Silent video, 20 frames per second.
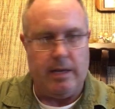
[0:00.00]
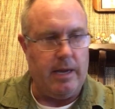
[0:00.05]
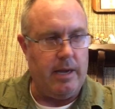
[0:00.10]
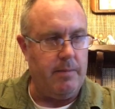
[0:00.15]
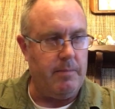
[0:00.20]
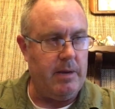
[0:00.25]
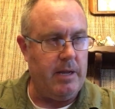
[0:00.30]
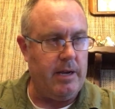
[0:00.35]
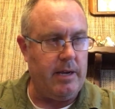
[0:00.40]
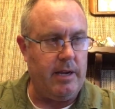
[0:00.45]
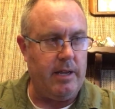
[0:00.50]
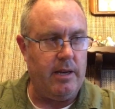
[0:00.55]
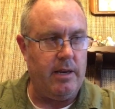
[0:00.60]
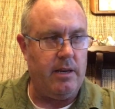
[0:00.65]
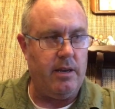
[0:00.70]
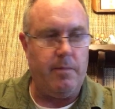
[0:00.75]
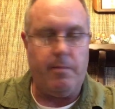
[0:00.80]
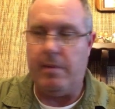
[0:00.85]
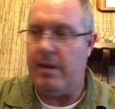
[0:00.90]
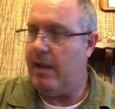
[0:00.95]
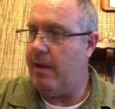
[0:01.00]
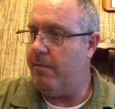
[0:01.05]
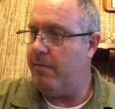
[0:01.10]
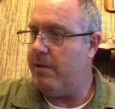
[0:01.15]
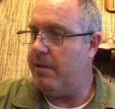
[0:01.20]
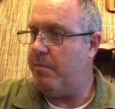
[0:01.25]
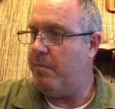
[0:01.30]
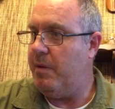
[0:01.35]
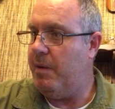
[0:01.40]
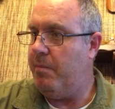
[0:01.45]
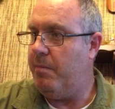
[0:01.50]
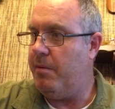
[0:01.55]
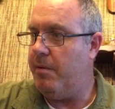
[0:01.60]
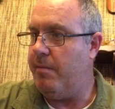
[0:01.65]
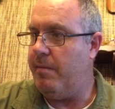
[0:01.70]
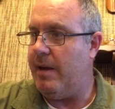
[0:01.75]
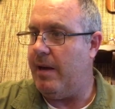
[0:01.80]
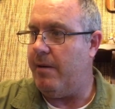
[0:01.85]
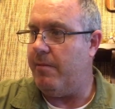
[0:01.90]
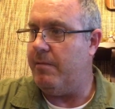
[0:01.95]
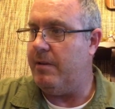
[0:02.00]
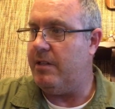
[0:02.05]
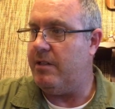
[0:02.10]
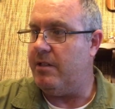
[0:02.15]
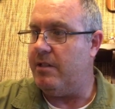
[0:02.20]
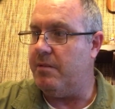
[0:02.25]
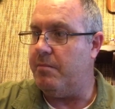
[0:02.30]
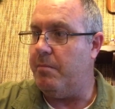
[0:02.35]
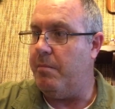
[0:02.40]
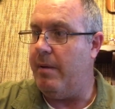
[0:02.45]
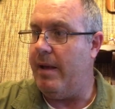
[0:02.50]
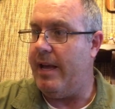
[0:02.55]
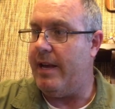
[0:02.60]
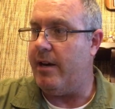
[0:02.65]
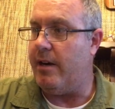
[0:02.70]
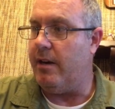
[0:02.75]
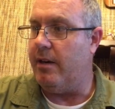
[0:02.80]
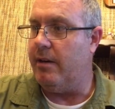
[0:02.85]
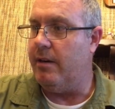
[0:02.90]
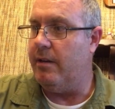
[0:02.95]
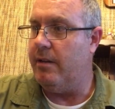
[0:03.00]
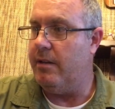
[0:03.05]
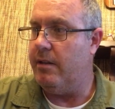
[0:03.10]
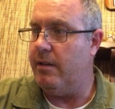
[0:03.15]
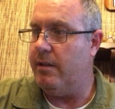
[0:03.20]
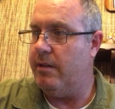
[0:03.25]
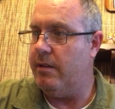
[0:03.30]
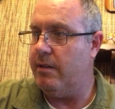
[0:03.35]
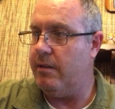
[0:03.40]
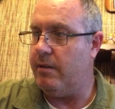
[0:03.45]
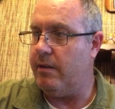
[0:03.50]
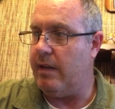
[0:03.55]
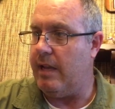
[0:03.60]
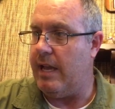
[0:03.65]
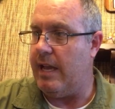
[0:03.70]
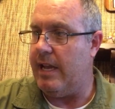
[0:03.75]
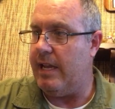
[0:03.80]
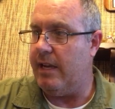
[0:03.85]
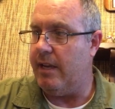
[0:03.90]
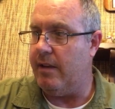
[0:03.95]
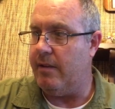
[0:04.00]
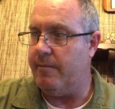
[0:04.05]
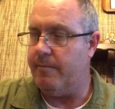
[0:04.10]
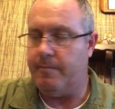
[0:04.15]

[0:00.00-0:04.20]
I'm not going to debate with people about which is better. Okay.